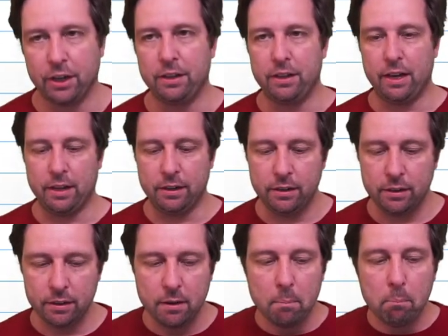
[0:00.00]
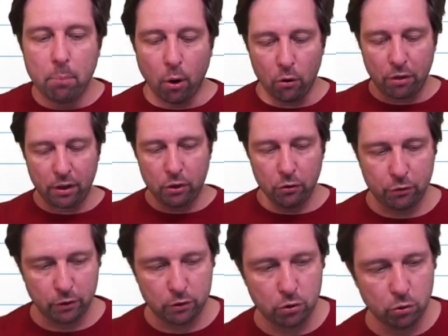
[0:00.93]
in the end. Both are
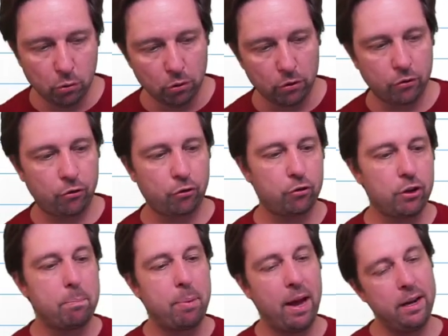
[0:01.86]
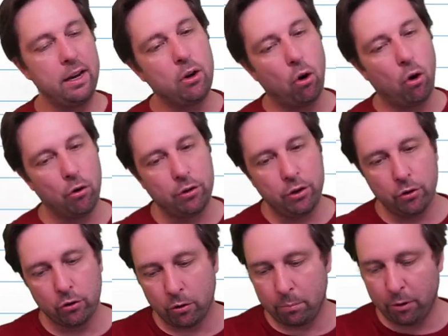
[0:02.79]
useful tools depending on
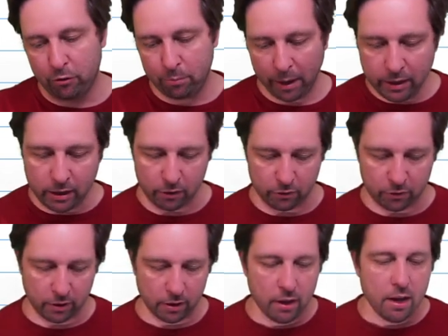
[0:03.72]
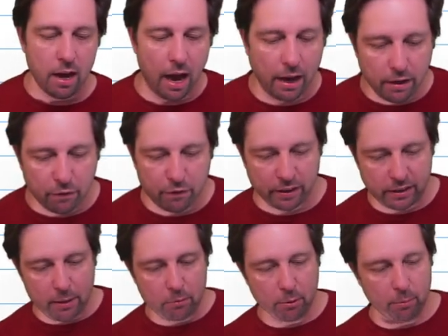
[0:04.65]
your perspective. And in fact,
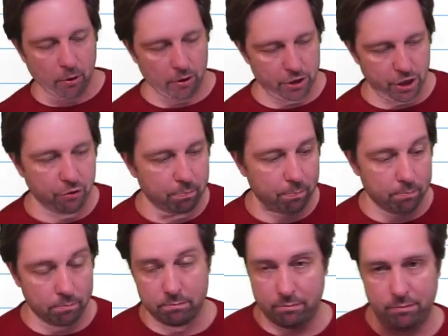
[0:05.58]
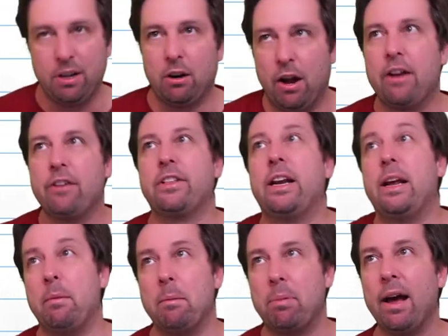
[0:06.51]
Team Topologies, you know, as the name
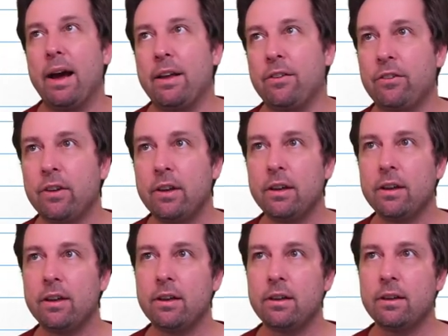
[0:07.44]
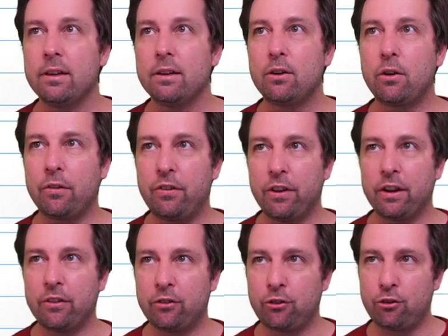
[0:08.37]
implies,
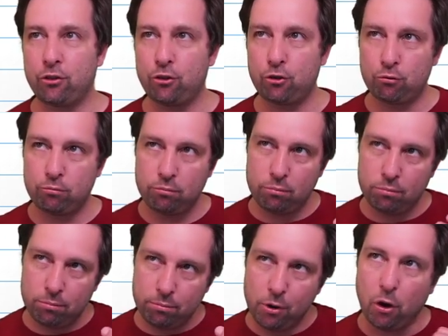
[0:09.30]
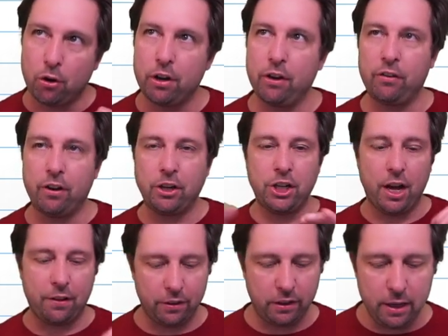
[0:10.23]
considers your organization
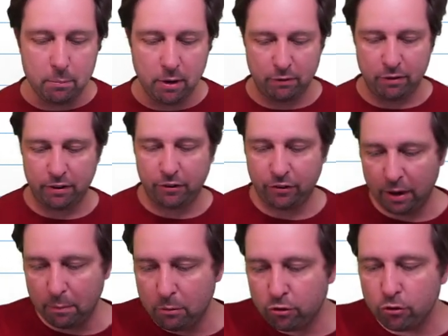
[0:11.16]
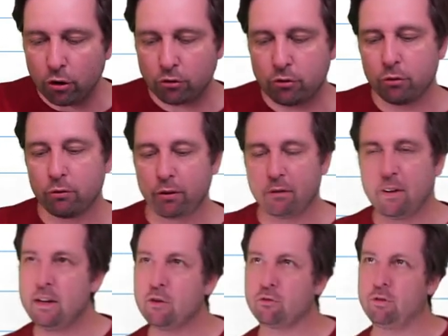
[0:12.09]
at the team level. The same is not true for
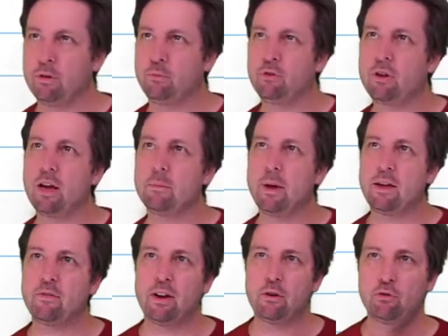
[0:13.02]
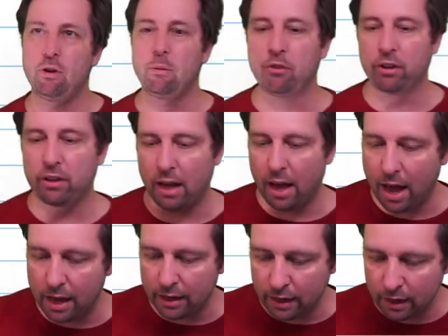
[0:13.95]
value streams. You can make value streams at
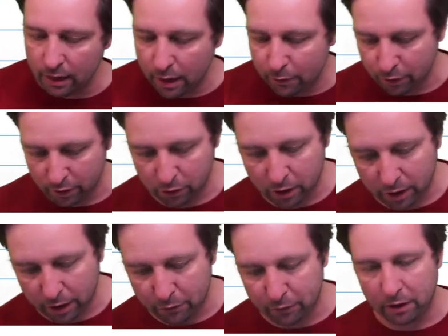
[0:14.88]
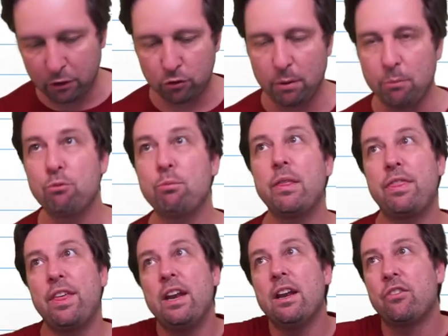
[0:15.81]
any level. You can have value streams
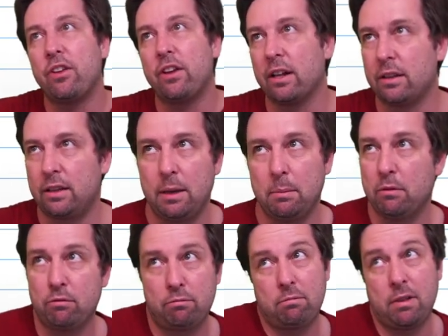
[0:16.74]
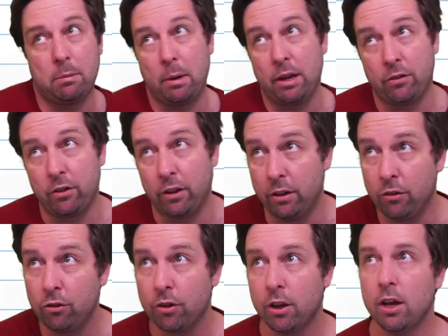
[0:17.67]
within a single team, if that makes
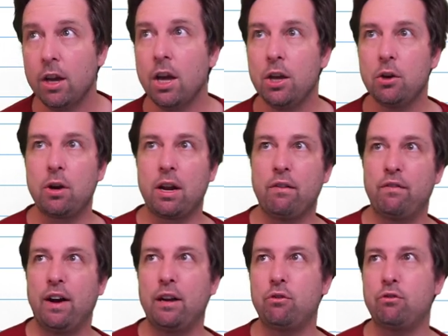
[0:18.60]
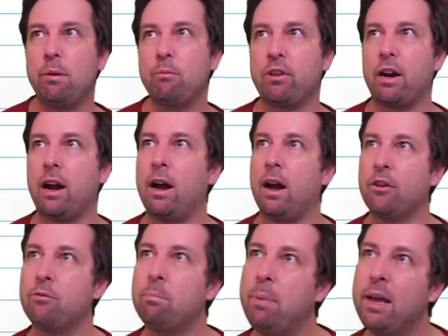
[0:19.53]
sense. You can have value streams that are
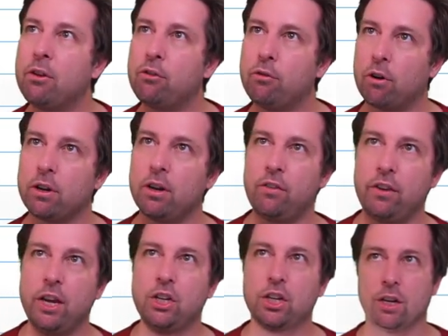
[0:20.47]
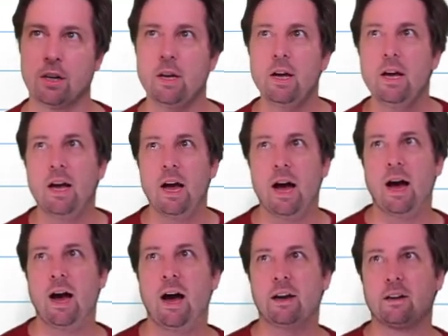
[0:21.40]
as big as your organization
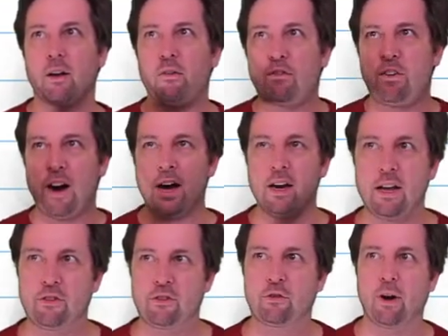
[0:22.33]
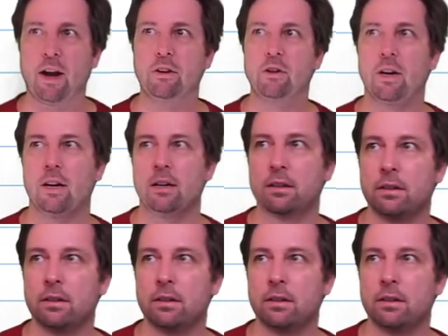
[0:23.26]
and far less granular